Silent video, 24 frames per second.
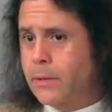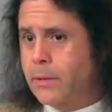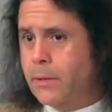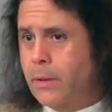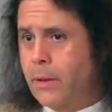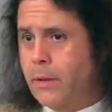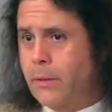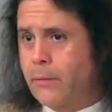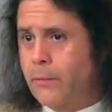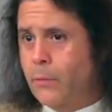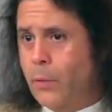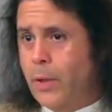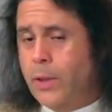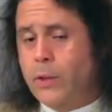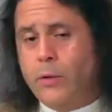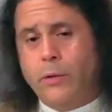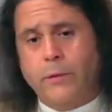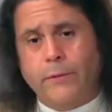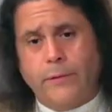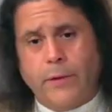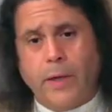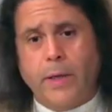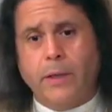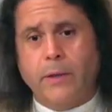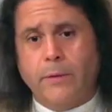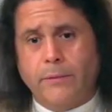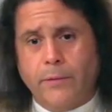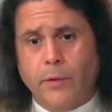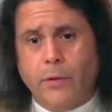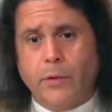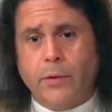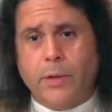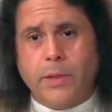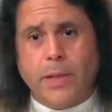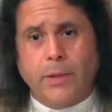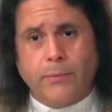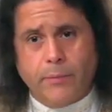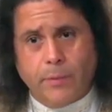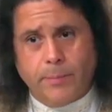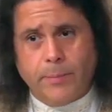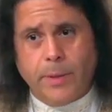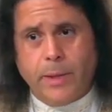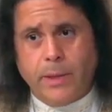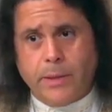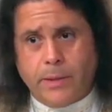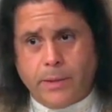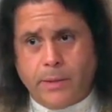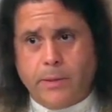of when you find a verse that
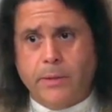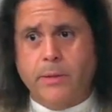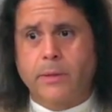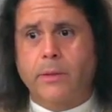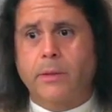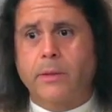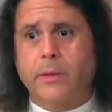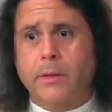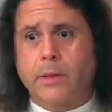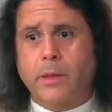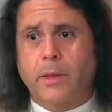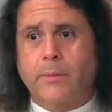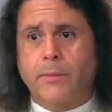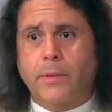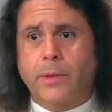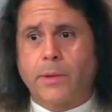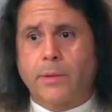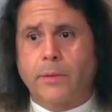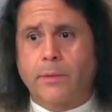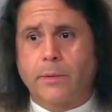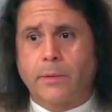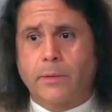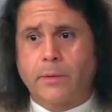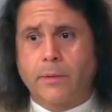repeats something?